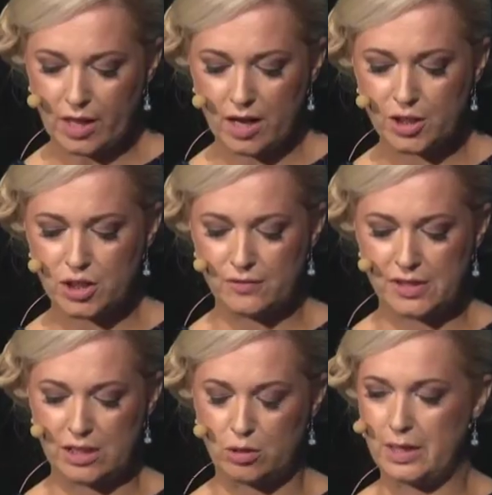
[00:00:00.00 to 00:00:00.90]
I achieved
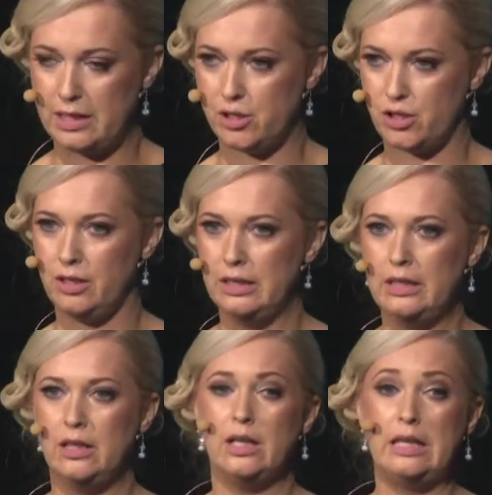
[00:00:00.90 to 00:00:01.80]
Senior Manager,
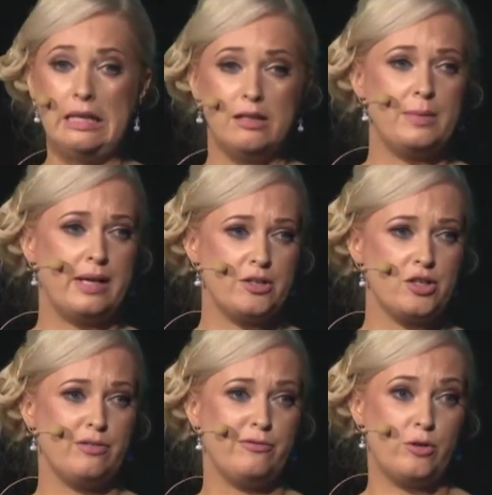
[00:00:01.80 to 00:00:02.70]
Eagle
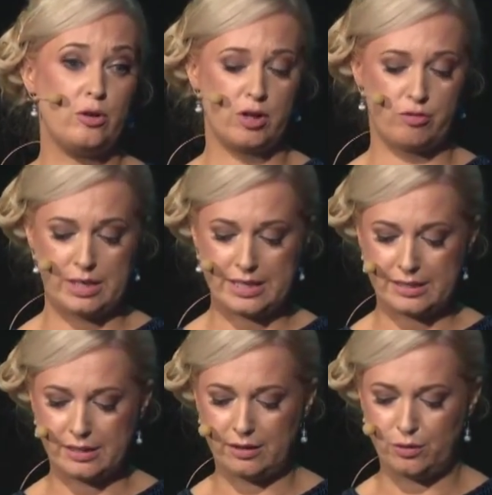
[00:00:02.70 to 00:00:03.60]
Manager for
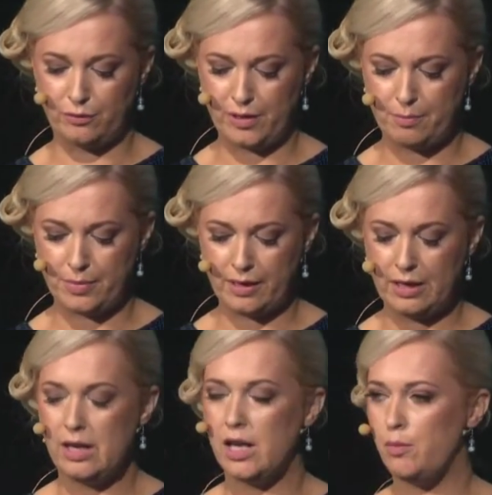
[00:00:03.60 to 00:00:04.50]
Greece in the November,
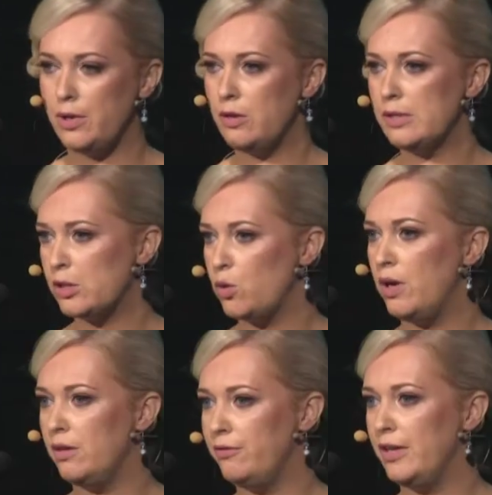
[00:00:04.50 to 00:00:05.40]
and we also
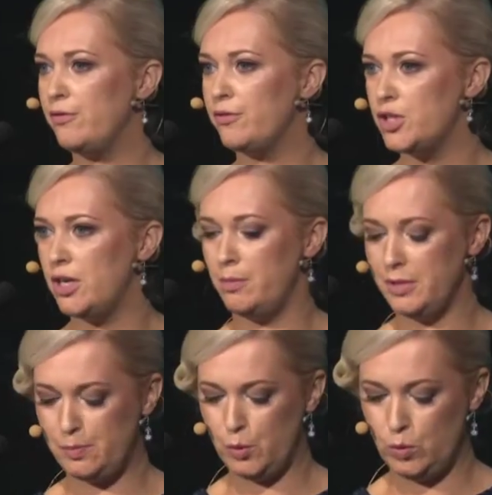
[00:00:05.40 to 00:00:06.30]
qualified for
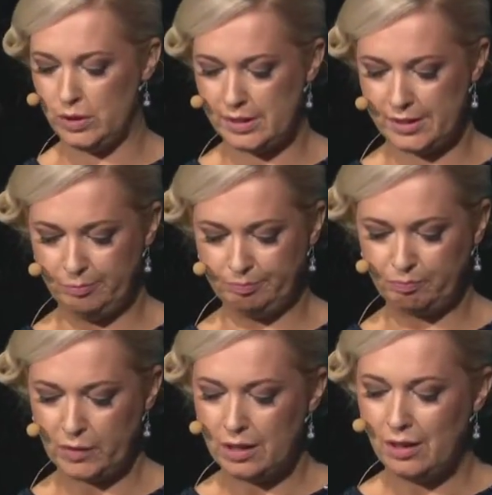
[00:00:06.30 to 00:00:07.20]
Chairman's Bonus.
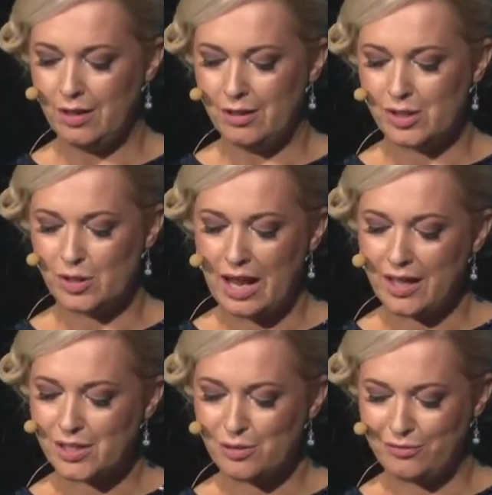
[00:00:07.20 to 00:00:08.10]
So
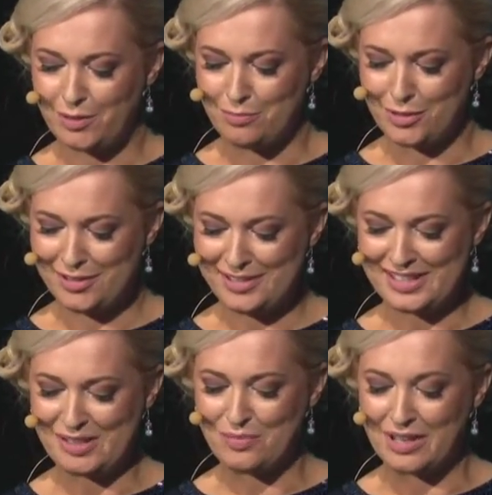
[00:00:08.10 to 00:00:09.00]
last November,
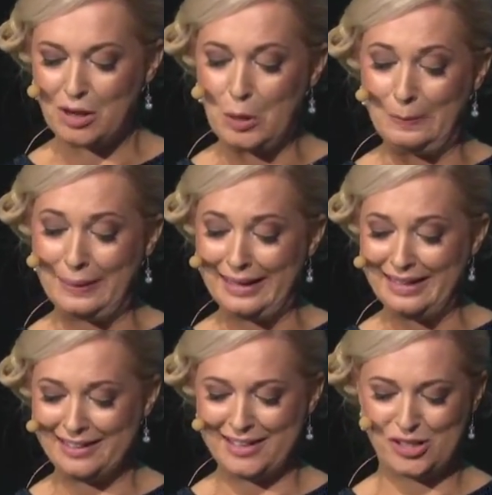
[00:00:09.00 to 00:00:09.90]
something
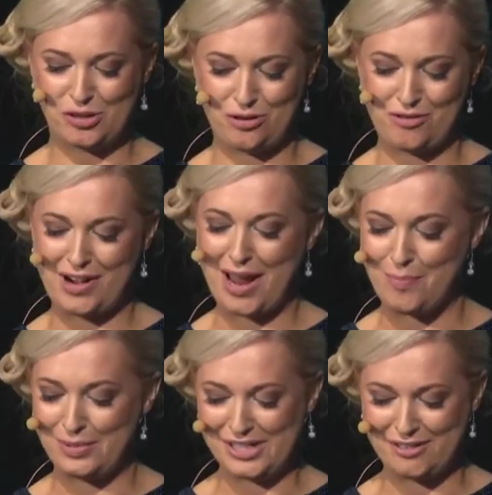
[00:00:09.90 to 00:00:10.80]
completely extraordinary
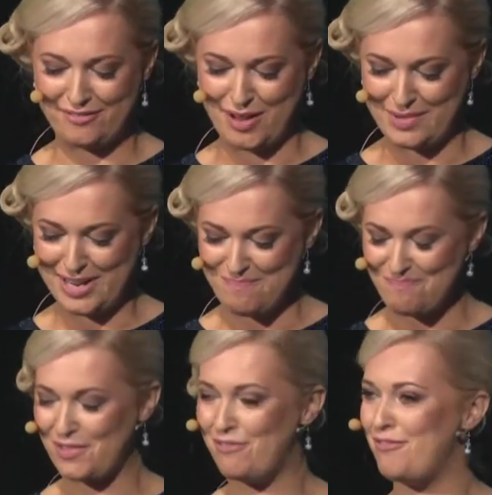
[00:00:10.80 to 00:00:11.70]
happened to our family.
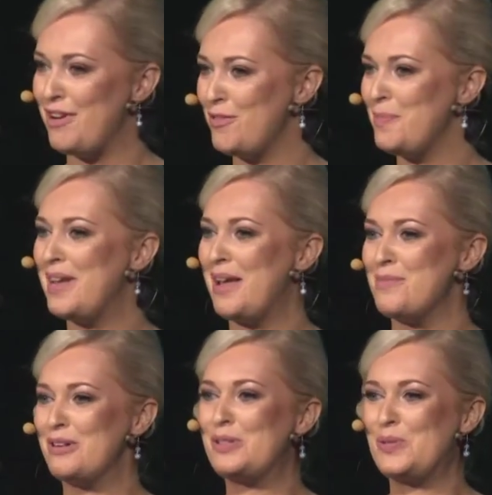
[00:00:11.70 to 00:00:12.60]
Forever
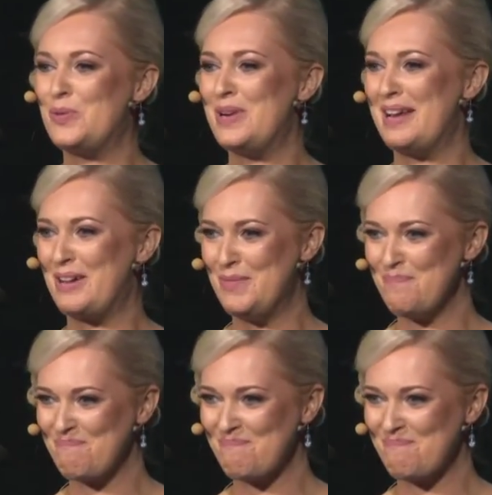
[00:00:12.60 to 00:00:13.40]
became our sole income.